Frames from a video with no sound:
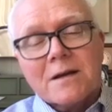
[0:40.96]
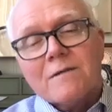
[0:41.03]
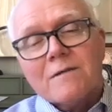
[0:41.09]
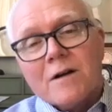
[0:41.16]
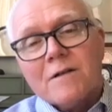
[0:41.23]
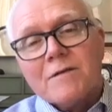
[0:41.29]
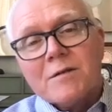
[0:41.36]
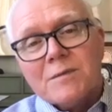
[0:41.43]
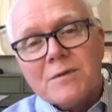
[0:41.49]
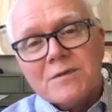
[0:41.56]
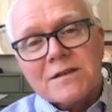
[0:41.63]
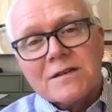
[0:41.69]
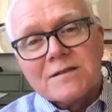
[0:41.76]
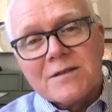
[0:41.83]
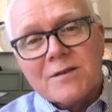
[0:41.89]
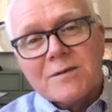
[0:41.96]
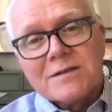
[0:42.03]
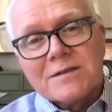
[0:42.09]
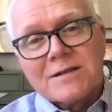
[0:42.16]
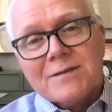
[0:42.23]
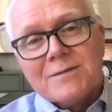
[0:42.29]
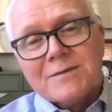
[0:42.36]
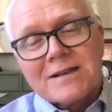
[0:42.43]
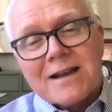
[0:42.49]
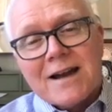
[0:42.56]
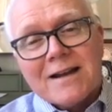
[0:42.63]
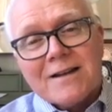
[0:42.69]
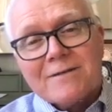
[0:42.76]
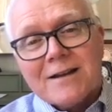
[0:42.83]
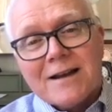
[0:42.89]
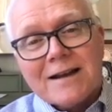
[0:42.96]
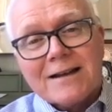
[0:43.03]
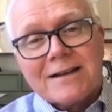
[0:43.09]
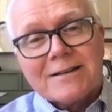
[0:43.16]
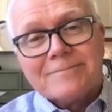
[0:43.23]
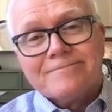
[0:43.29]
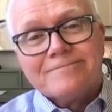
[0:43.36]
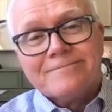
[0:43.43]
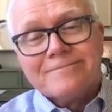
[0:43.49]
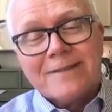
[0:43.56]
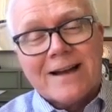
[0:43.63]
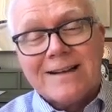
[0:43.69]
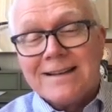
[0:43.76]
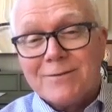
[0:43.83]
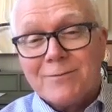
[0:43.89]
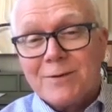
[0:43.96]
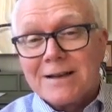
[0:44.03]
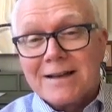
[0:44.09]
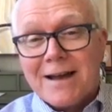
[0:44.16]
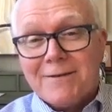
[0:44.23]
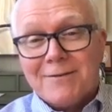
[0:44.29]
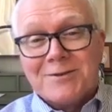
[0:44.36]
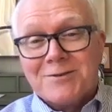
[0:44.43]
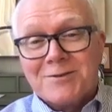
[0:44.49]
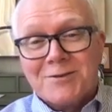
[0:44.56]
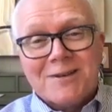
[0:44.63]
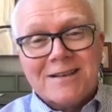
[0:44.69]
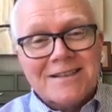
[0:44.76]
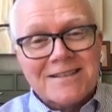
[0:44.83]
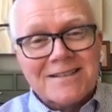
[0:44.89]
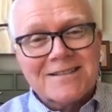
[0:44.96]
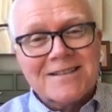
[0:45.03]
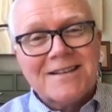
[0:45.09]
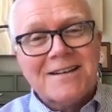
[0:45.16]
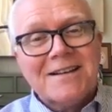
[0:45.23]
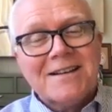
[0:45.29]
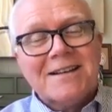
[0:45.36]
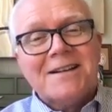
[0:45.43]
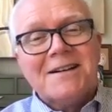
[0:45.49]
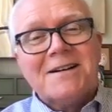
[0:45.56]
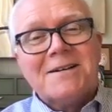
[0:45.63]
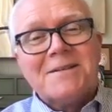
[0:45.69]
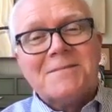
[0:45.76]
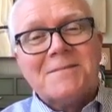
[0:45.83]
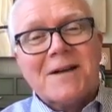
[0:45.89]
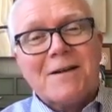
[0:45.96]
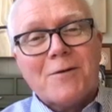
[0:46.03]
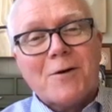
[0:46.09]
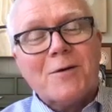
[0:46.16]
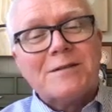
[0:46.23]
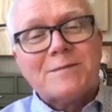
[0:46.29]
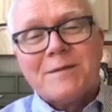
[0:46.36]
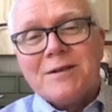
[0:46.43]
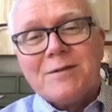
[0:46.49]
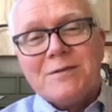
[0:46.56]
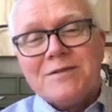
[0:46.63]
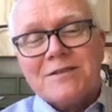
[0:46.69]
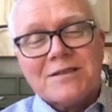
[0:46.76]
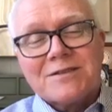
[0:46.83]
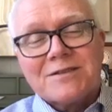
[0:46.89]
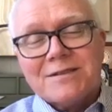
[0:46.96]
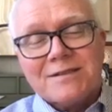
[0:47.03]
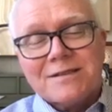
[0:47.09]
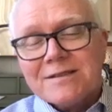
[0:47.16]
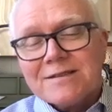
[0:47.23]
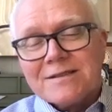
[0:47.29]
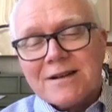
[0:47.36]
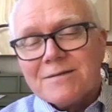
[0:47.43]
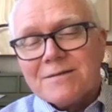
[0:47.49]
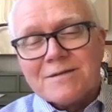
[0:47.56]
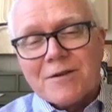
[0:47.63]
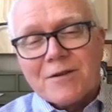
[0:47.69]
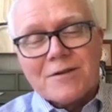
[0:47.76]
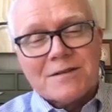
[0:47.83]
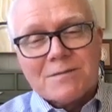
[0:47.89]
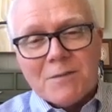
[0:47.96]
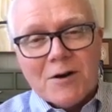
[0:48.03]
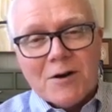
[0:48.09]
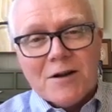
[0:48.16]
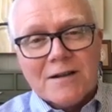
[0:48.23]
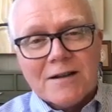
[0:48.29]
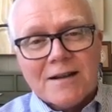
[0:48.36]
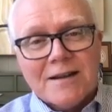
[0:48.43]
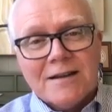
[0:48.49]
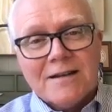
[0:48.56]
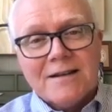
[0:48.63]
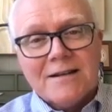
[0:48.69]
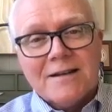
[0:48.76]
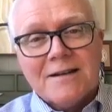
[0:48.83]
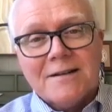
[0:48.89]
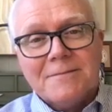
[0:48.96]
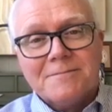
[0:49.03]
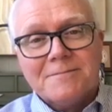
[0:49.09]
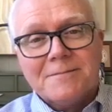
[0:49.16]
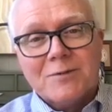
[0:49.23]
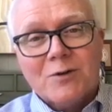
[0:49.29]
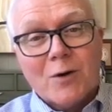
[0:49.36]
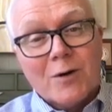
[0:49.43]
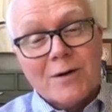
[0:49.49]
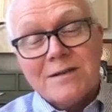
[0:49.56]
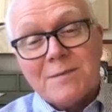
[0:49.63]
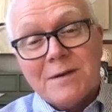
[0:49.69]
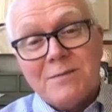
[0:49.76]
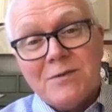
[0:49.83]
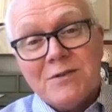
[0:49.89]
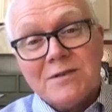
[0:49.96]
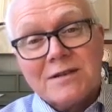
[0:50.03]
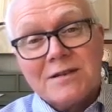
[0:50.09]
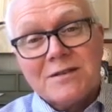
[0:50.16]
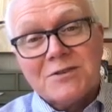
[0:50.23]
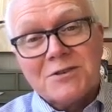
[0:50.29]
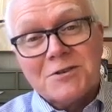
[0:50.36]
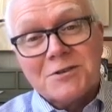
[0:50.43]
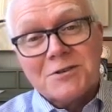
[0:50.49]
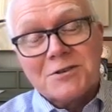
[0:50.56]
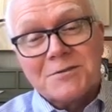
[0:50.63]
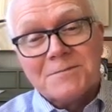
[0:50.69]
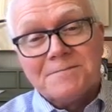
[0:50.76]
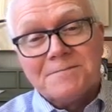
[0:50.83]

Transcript: involved in music. So it was kind of like I didn't really have a choice. I've always been a musician since I was very small, and you always made music at church.